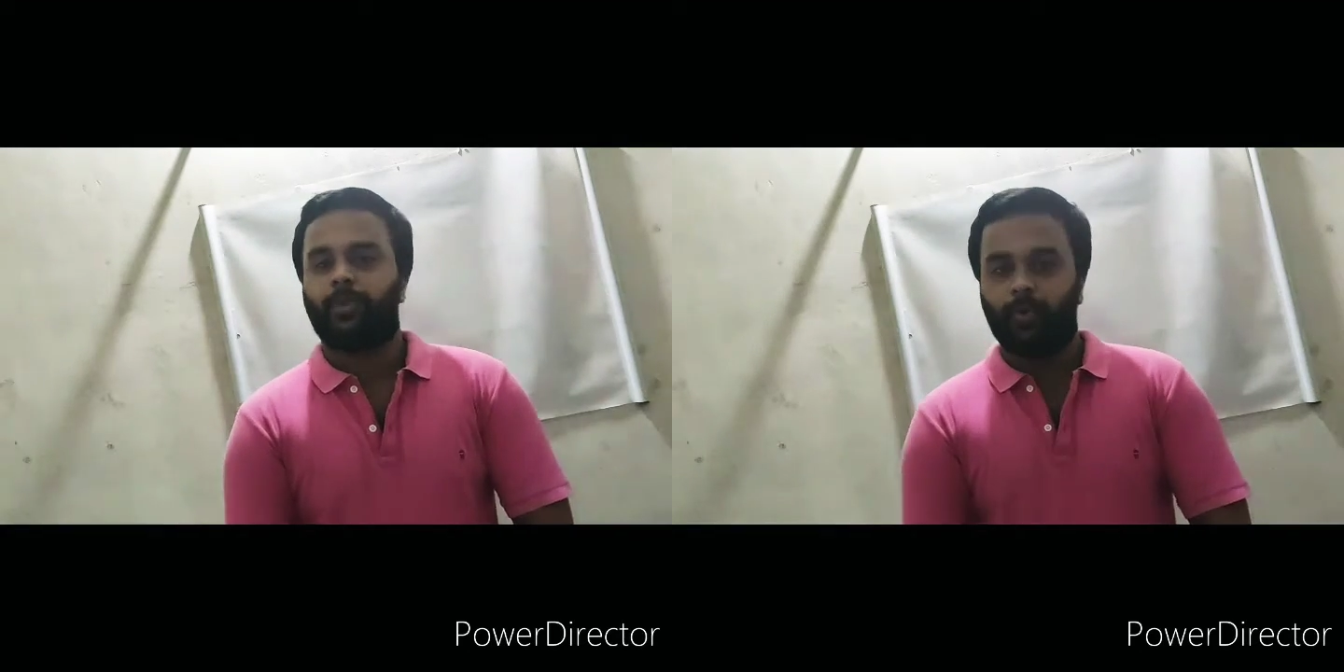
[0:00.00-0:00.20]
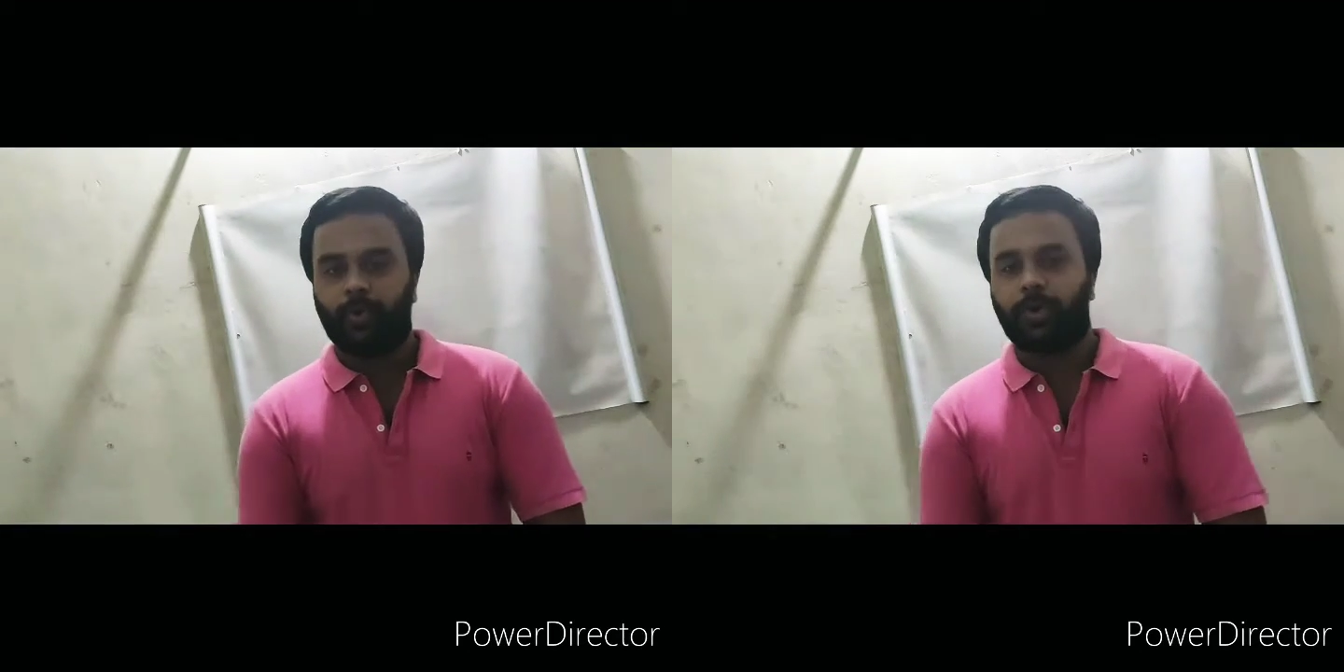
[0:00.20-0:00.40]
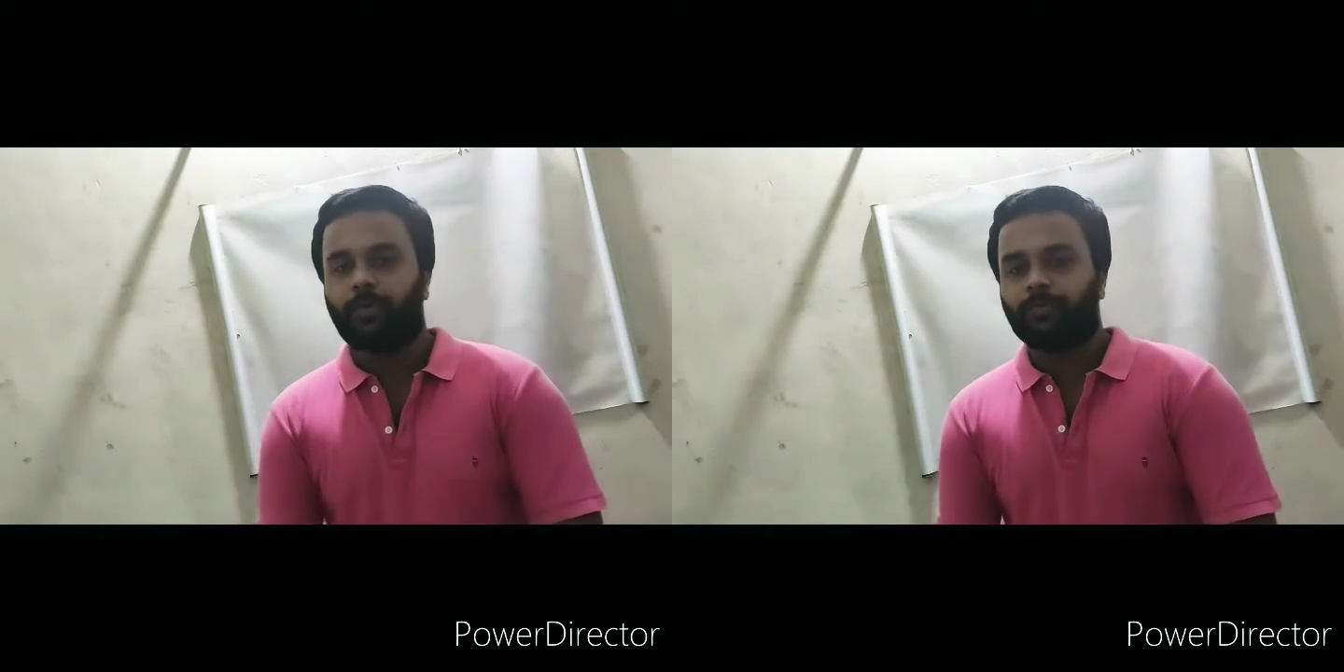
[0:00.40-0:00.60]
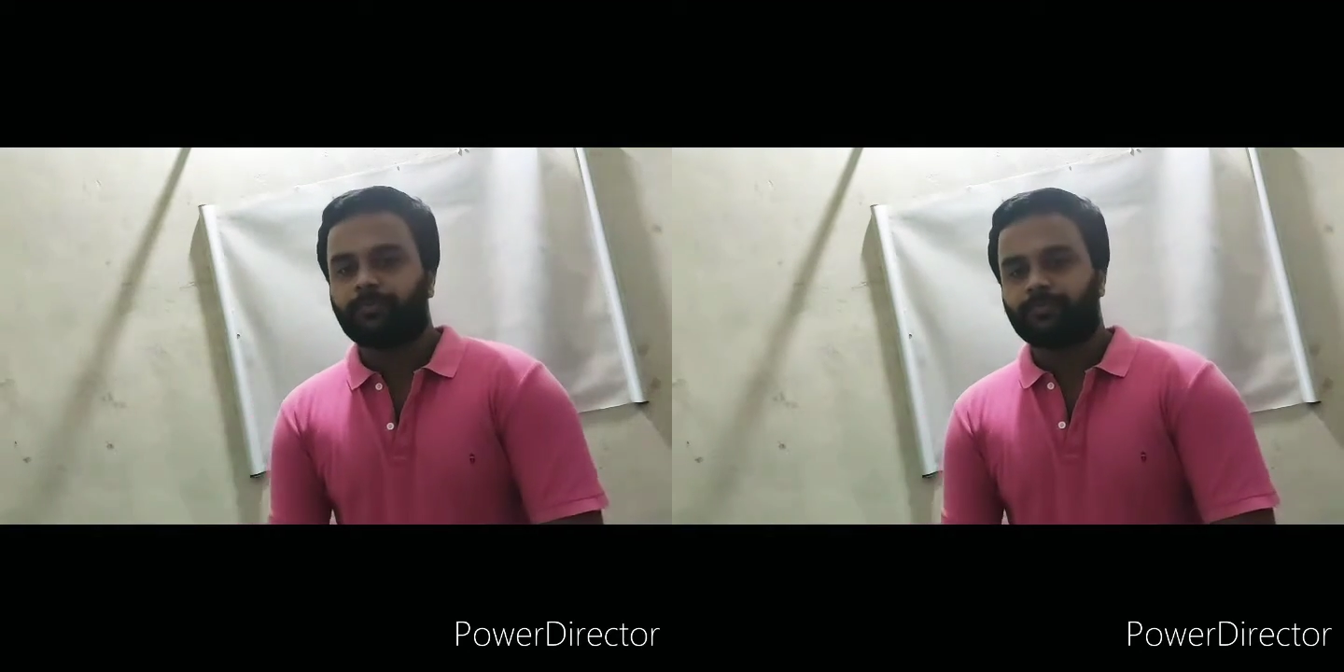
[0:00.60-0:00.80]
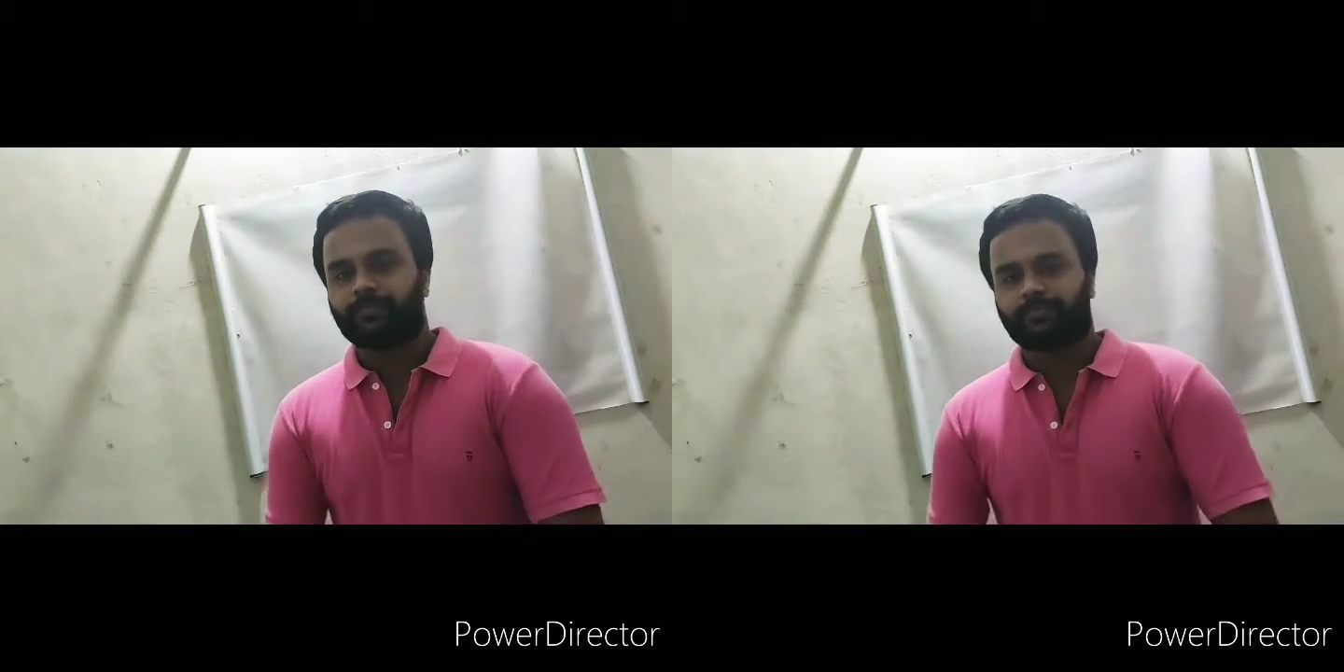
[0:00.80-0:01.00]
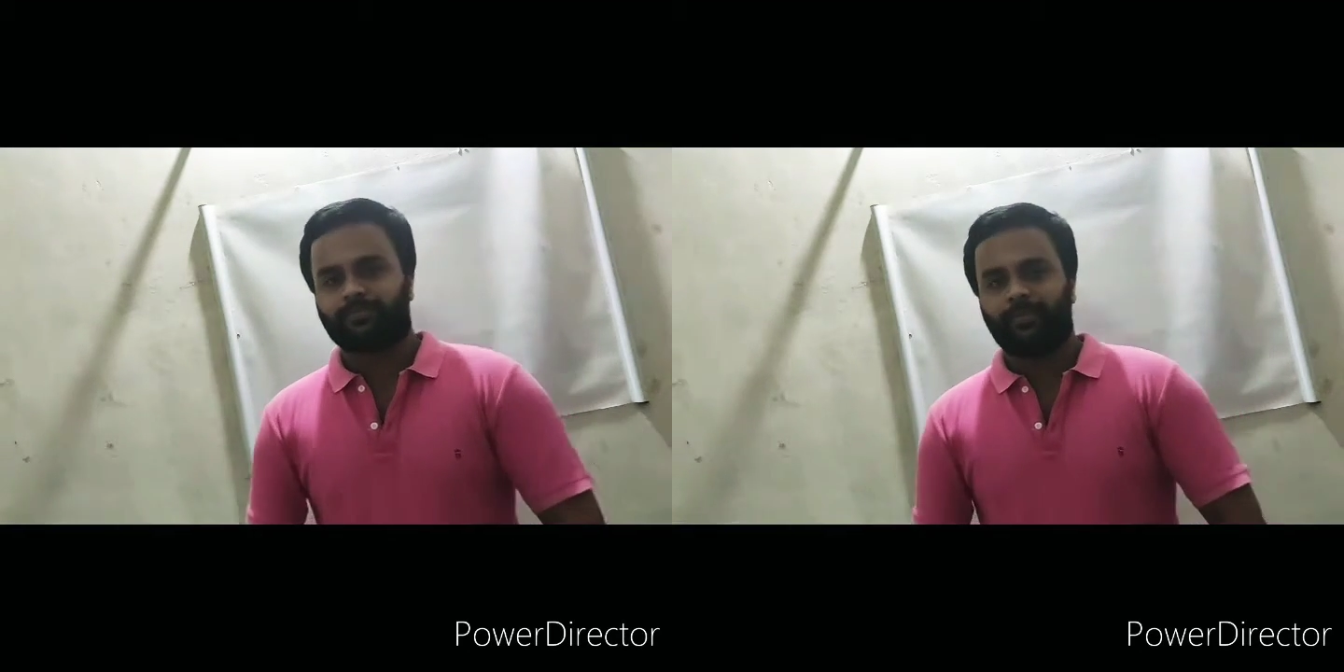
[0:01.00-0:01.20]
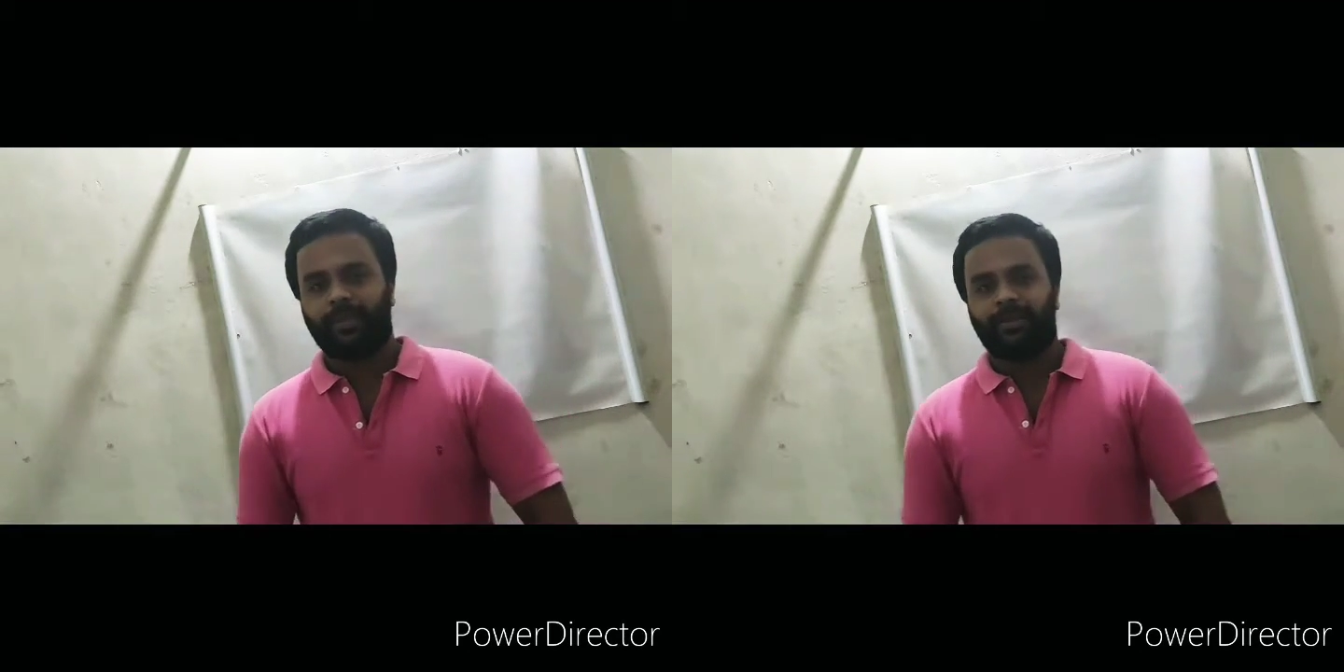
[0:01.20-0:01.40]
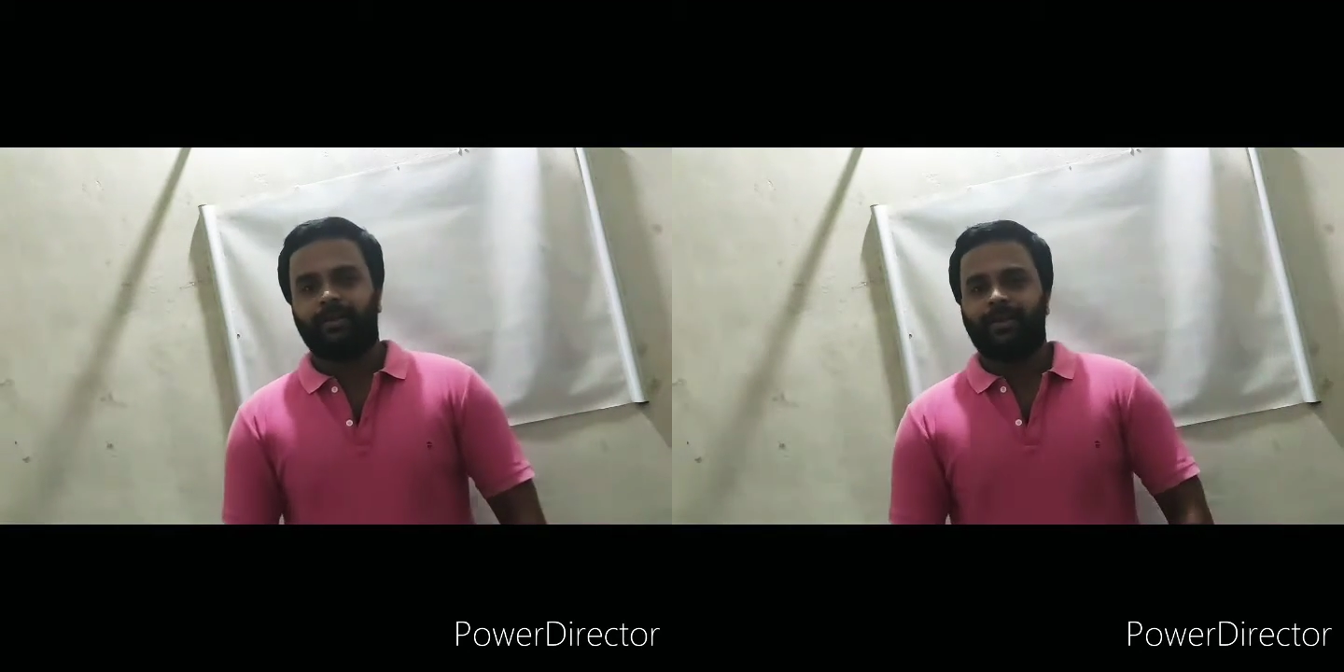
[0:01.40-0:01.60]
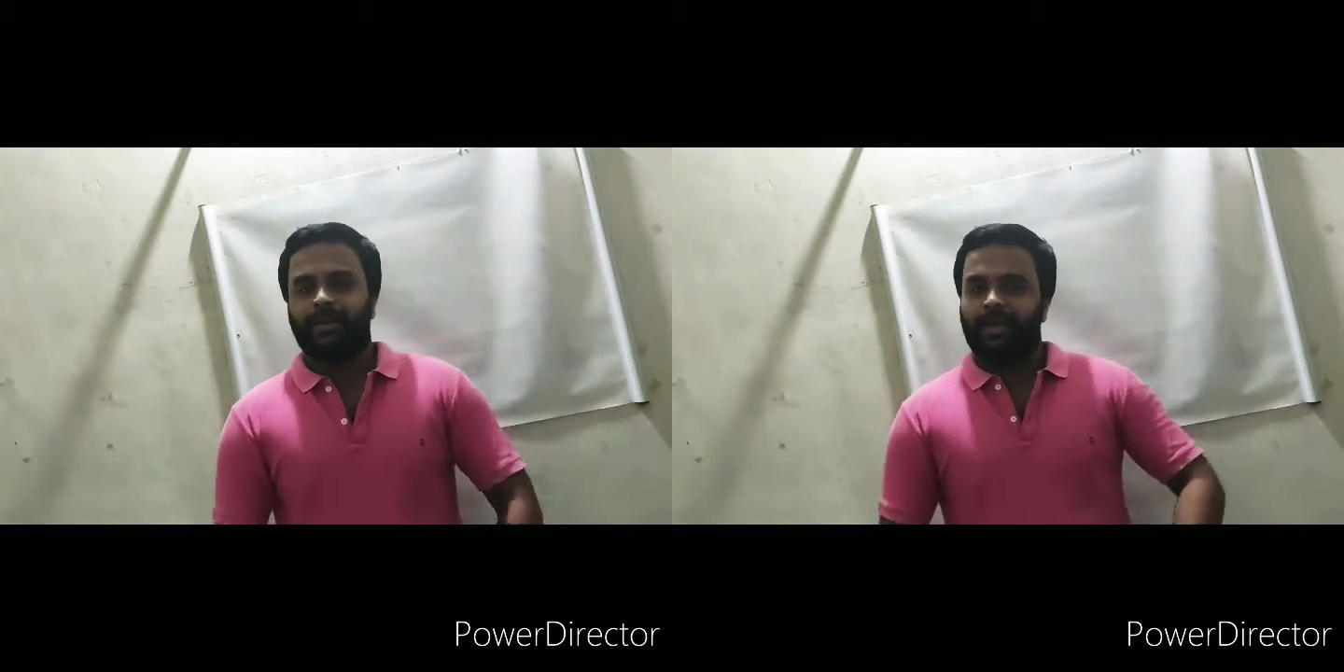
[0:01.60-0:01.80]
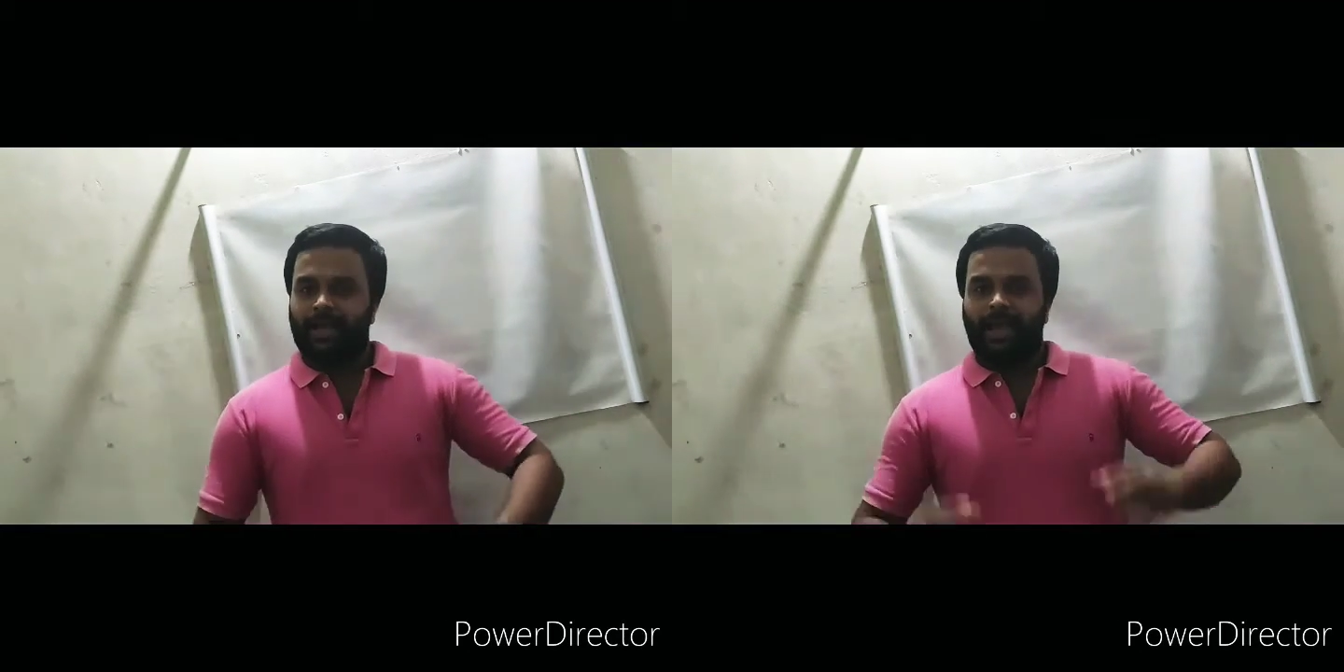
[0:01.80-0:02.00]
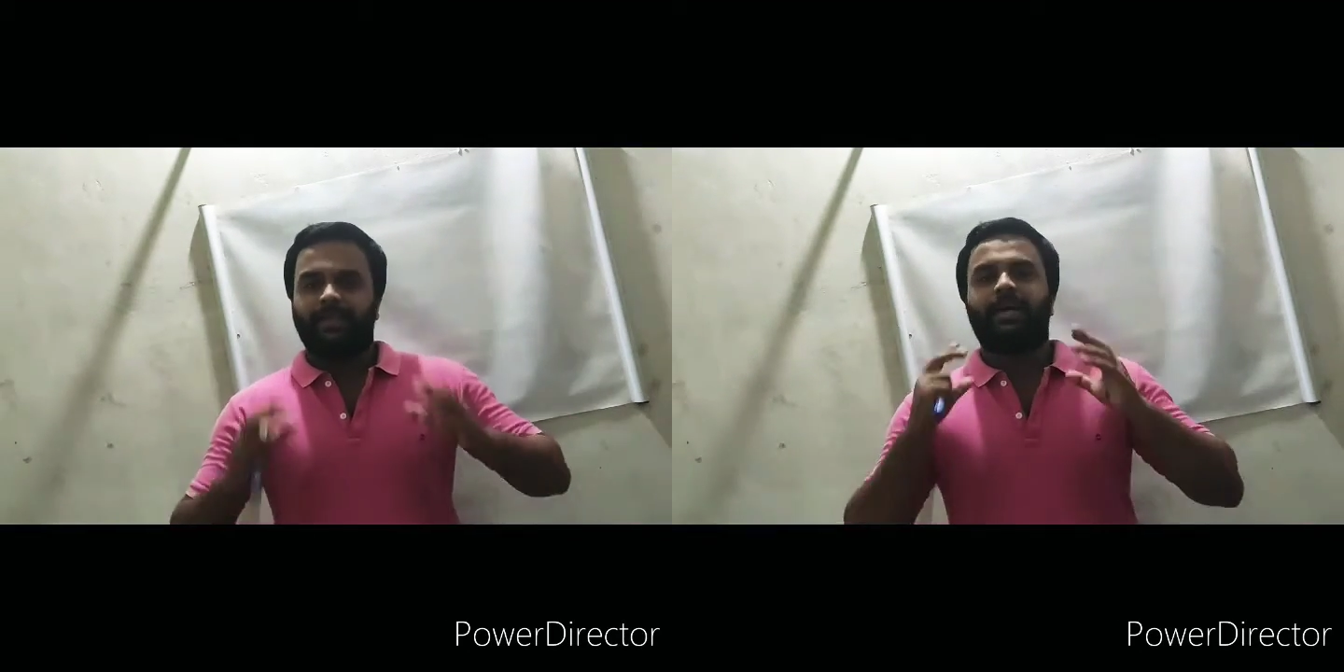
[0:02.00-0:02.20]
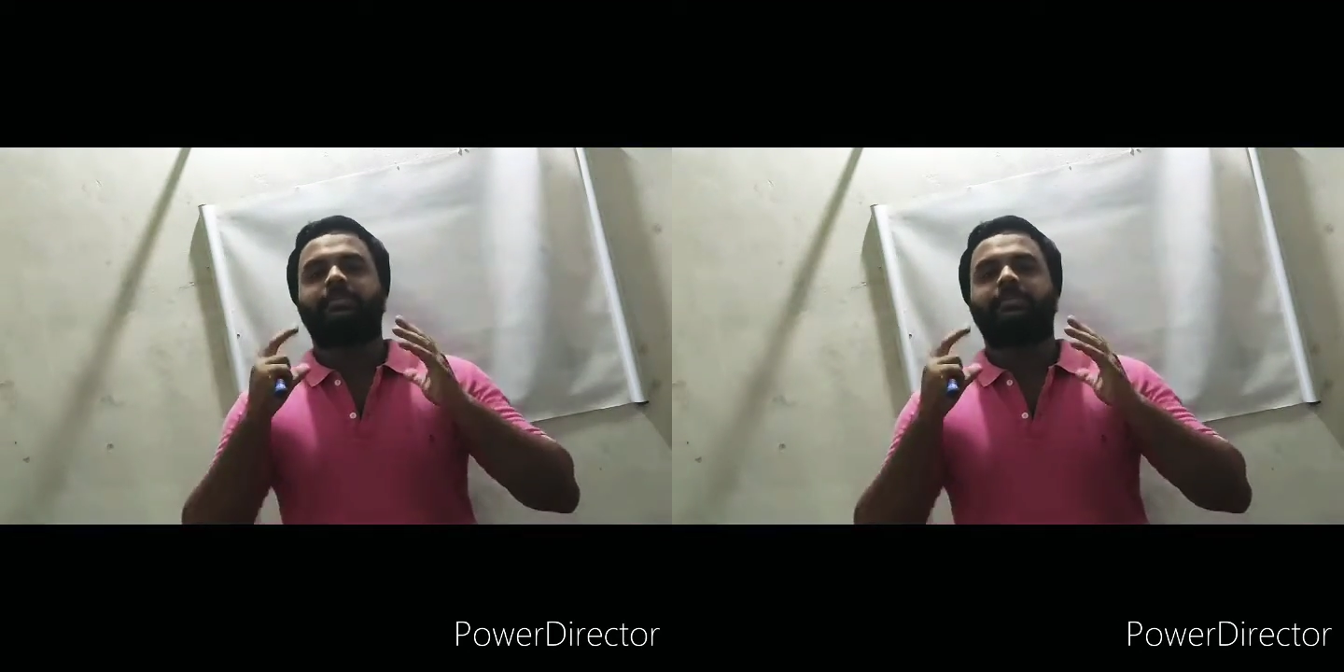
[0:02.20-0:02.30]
Do you know? And